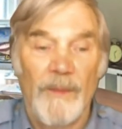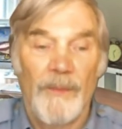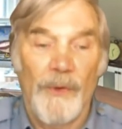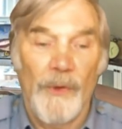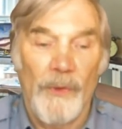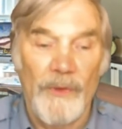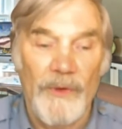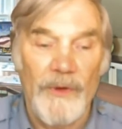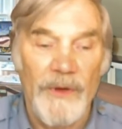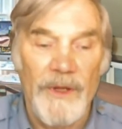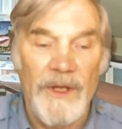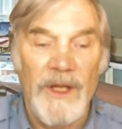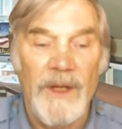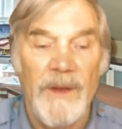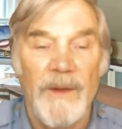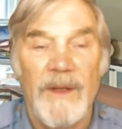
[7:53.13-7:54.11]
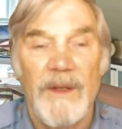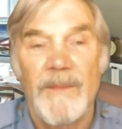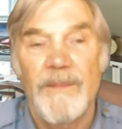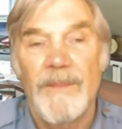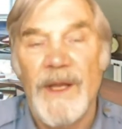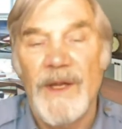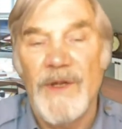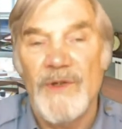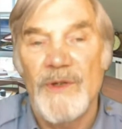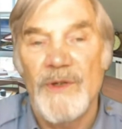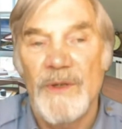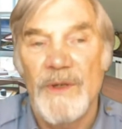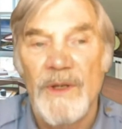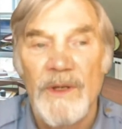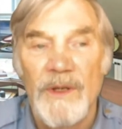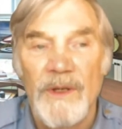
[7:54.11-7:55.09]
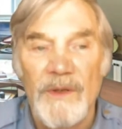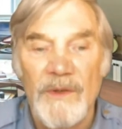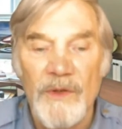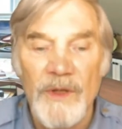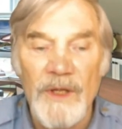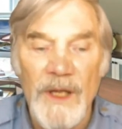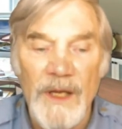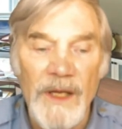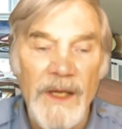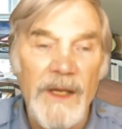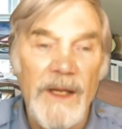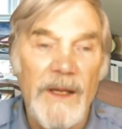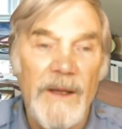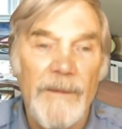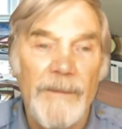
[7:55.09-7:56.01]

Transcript: brought the patient to the clinic.